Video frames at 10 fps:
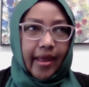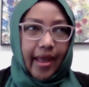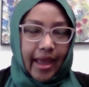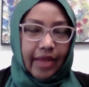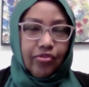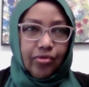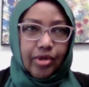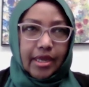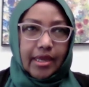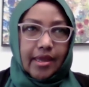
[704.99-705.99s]

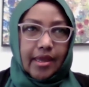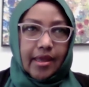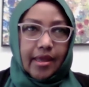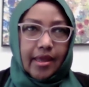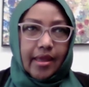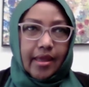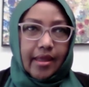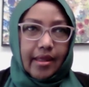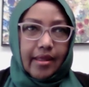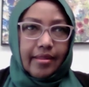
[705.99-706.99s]
actually
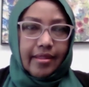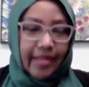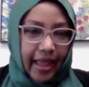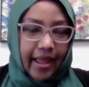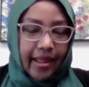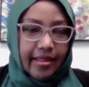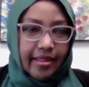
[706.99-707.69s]
that